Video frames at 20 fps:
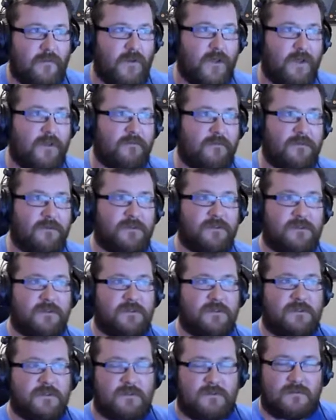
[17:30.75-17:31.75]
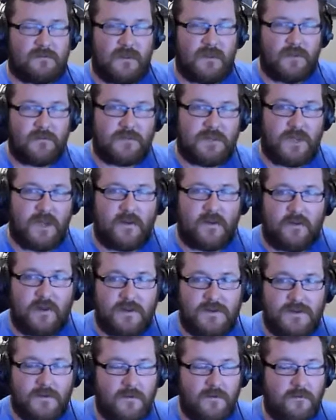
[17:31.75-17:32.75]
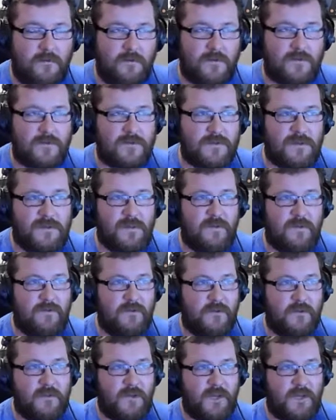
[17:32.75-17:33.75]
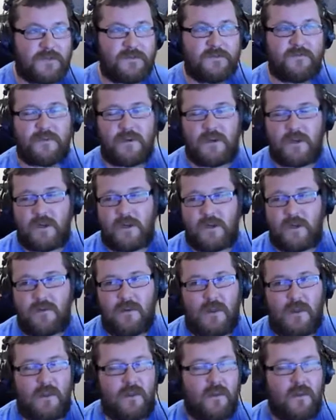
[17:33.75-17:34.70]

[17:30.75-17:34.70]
and just go terrorize other worlds and stuff. It has a very